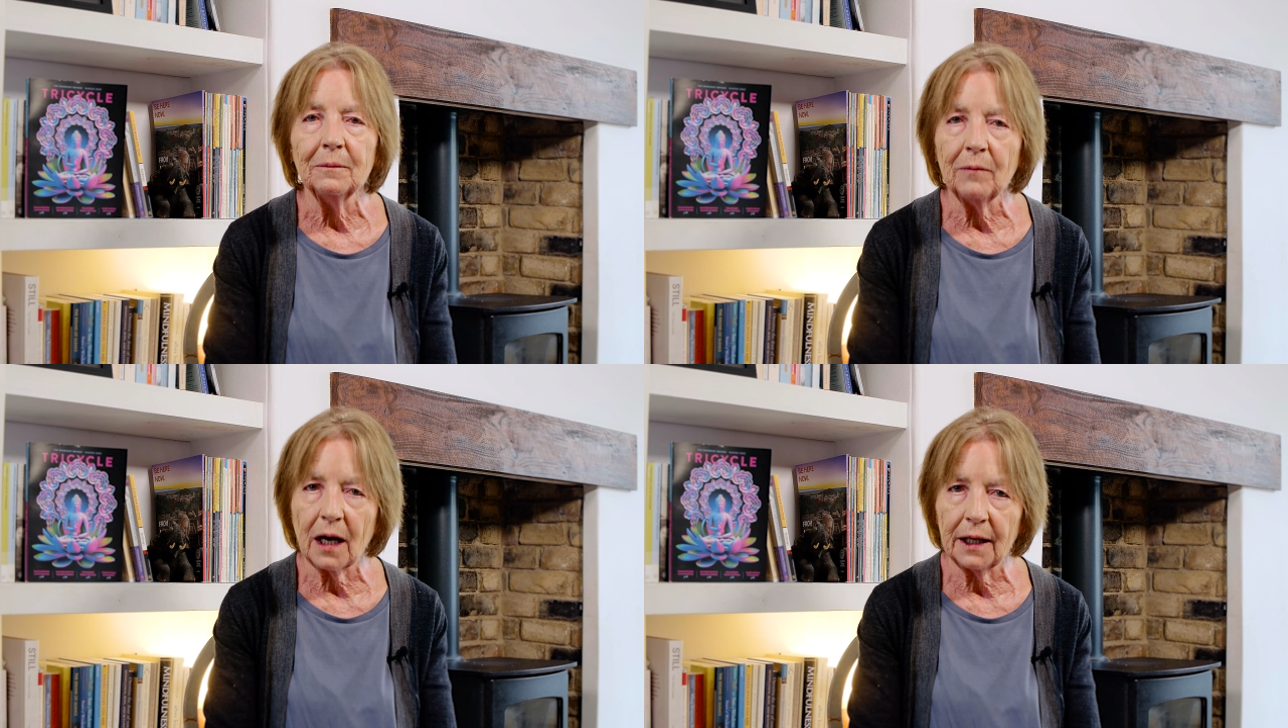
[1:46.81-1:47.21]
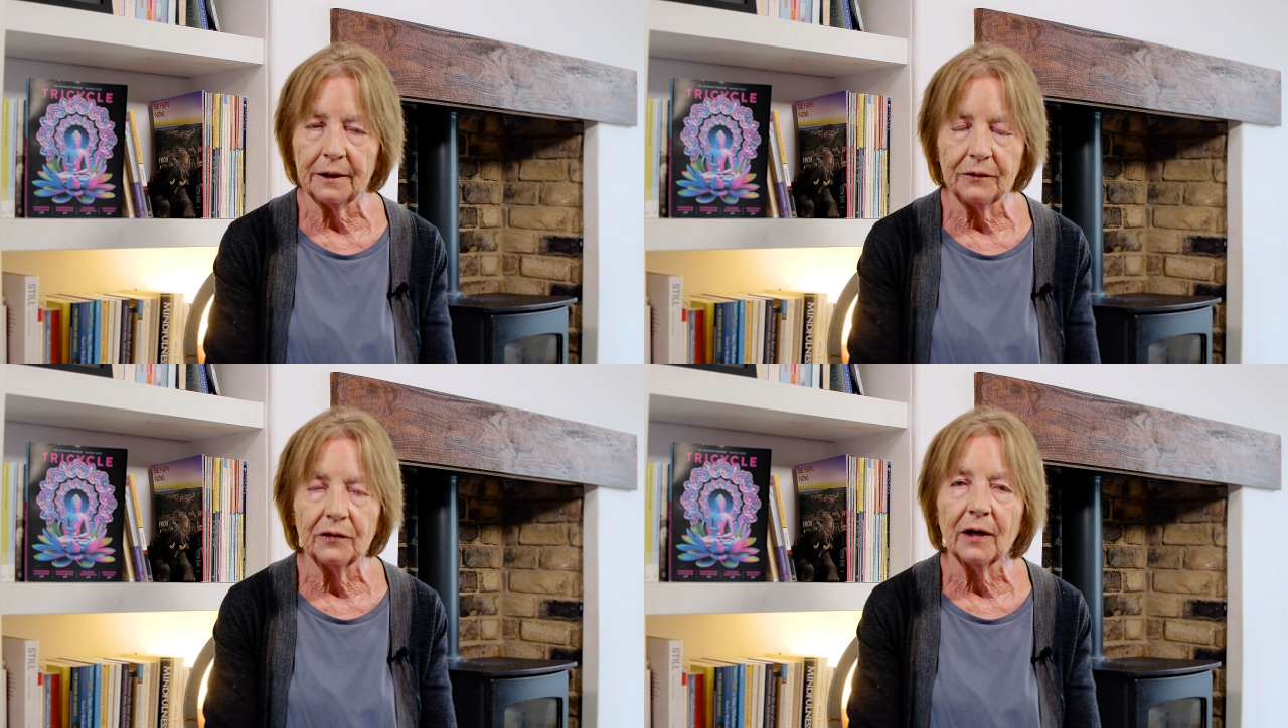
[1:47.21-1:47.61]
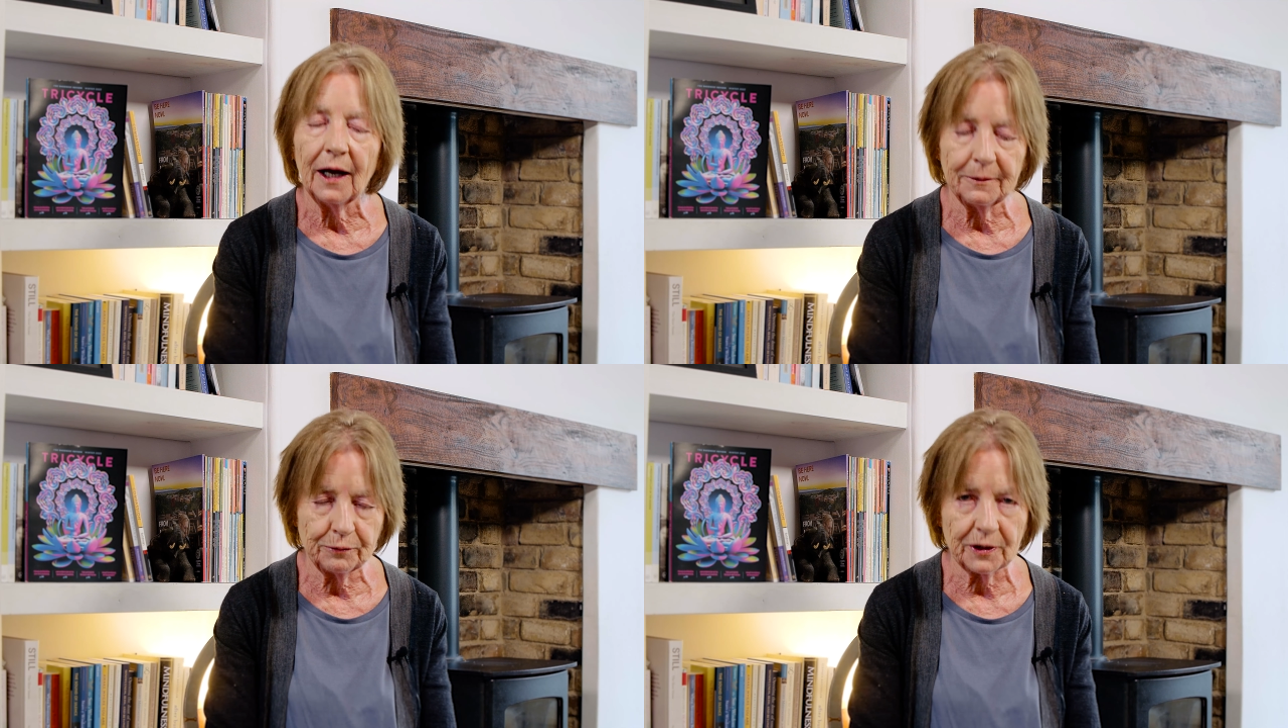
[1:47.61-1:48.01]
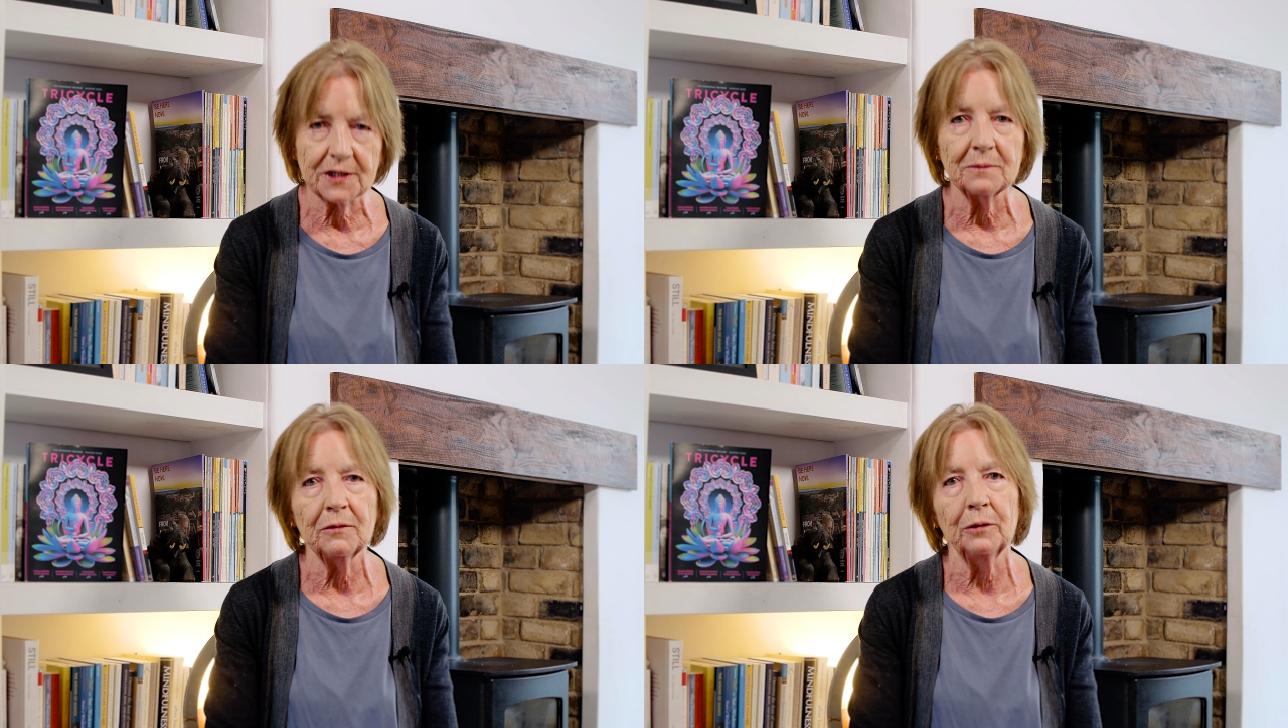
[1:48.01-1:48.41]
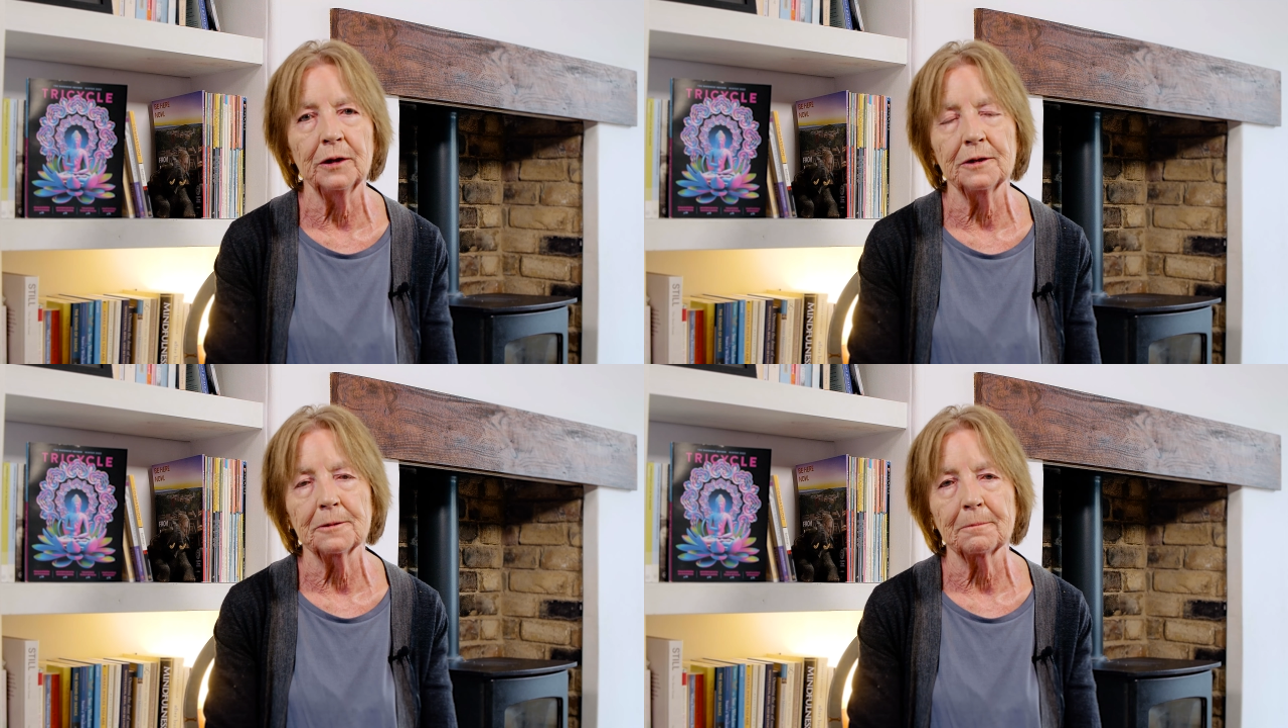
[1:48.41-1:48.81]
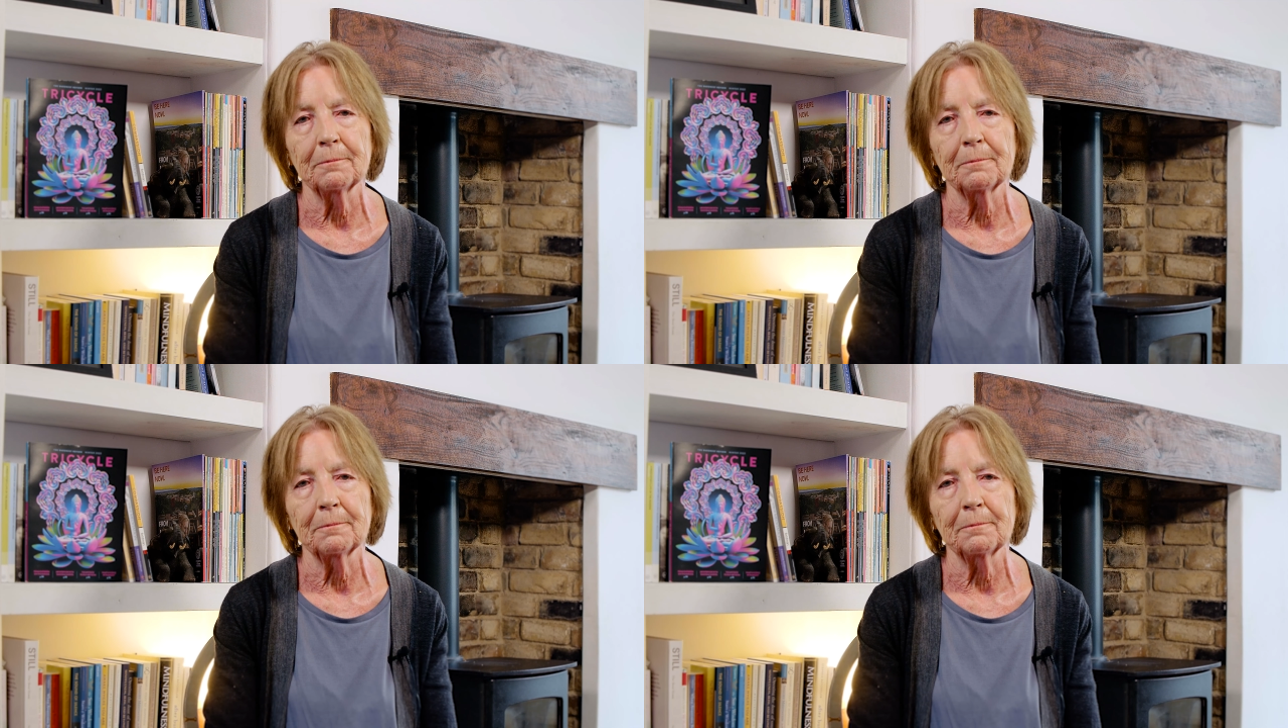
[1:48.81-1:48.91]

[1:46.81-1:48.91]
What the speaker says: mind, and present moment.